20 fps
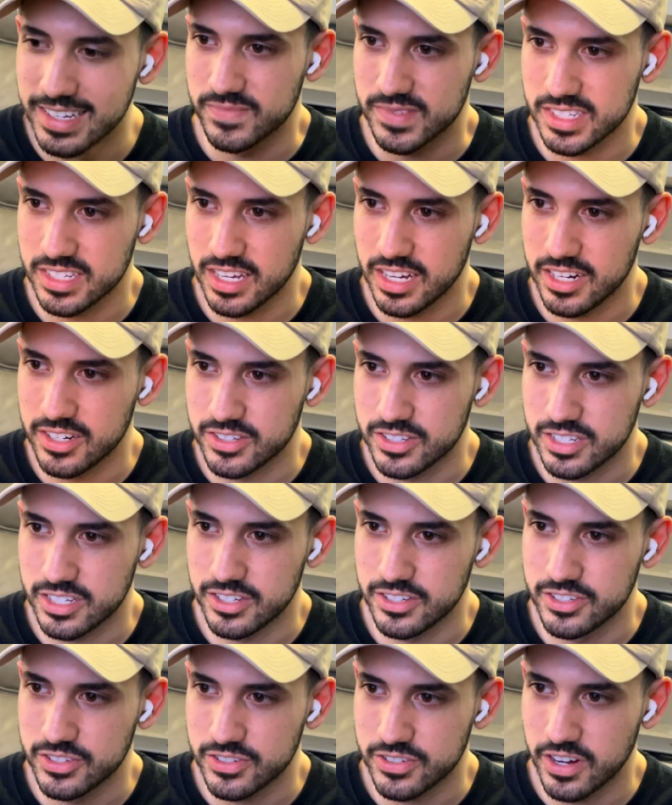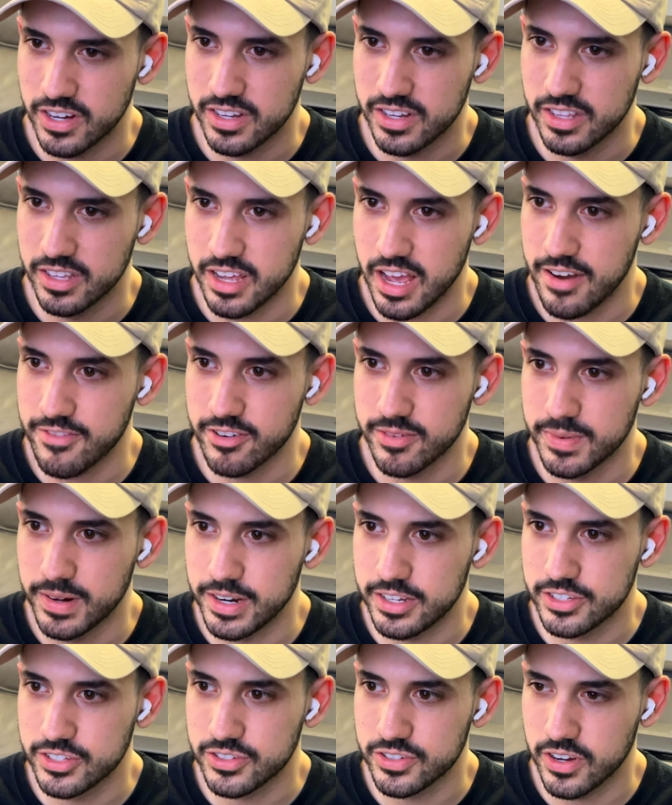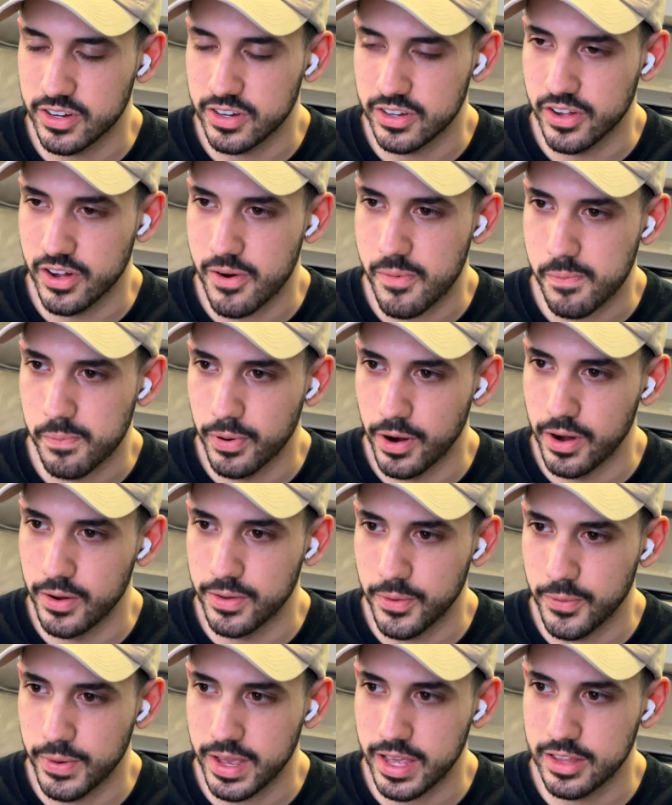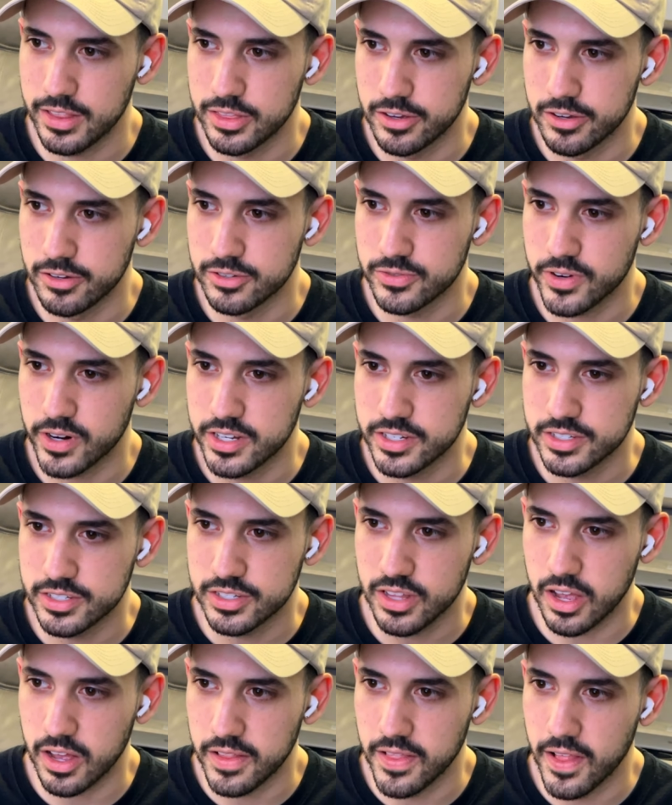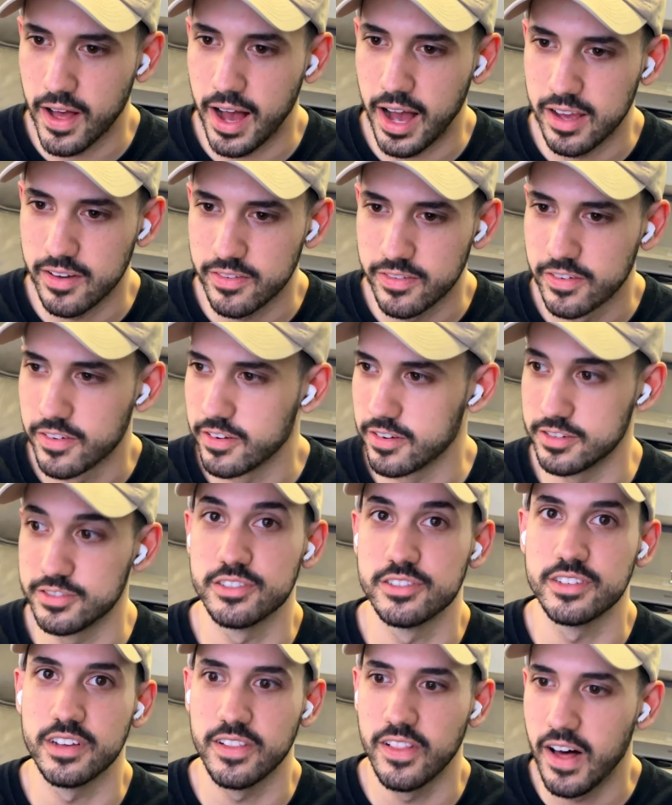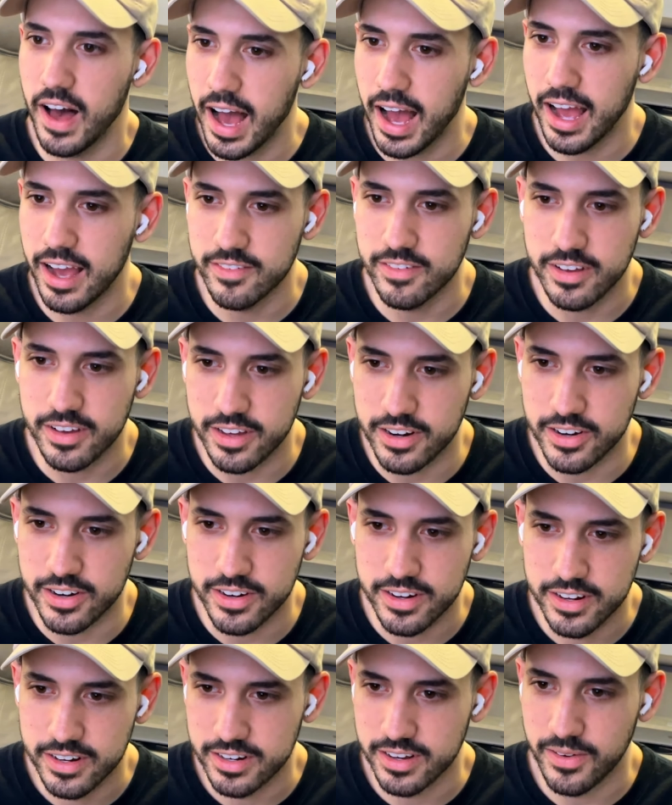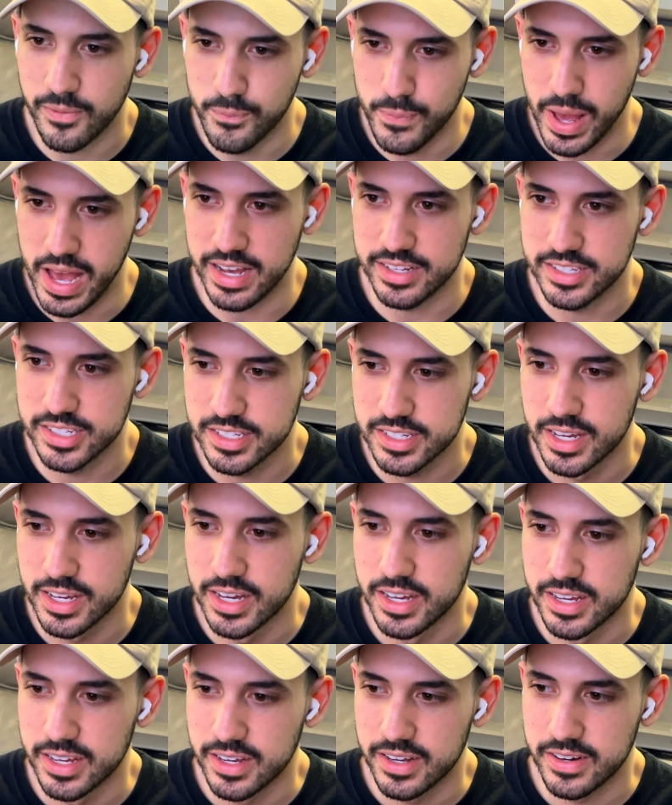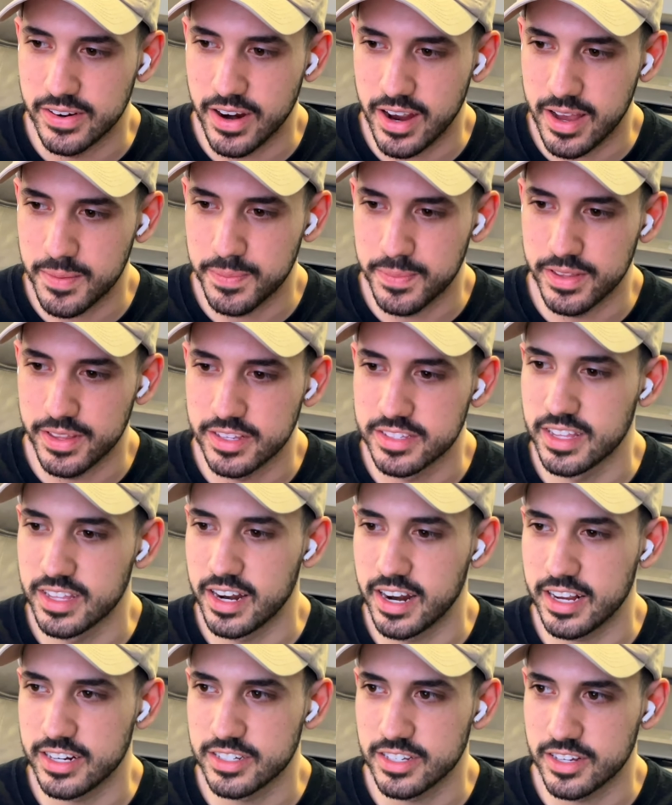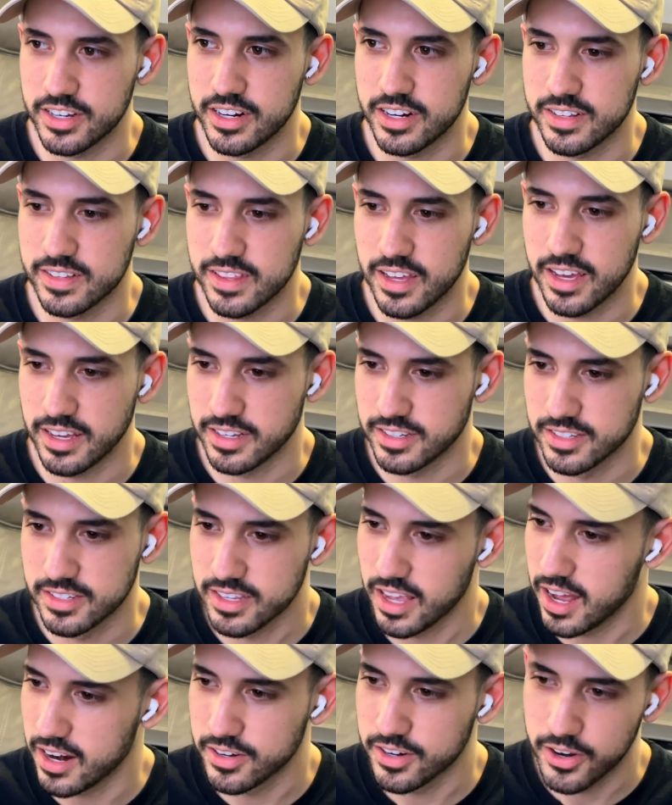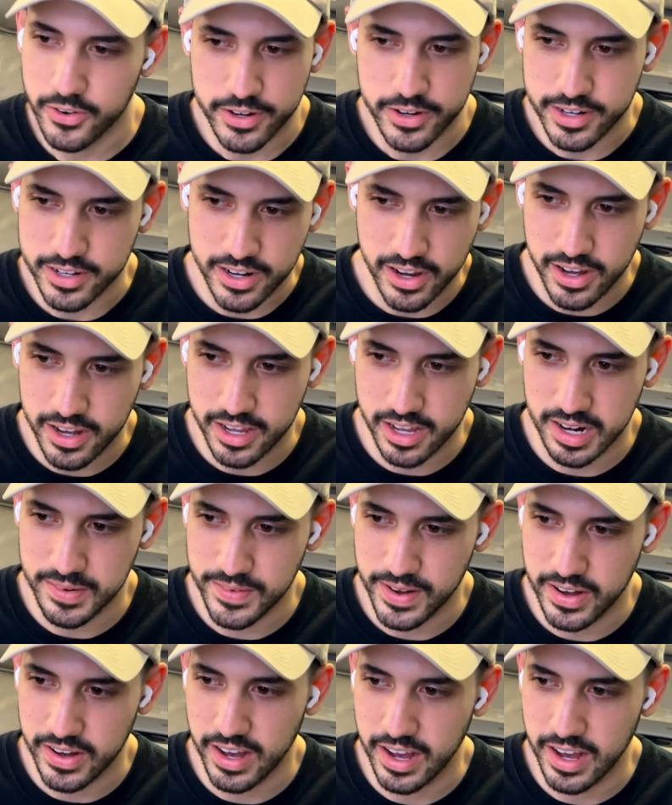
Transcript: Sato's still struggling. Everybody's struggling. But then we get news Rei's alive. Or she's alive. Look at her. You're a mess. Right, but that's not actually her. Thanks. I don't know what you're talking about.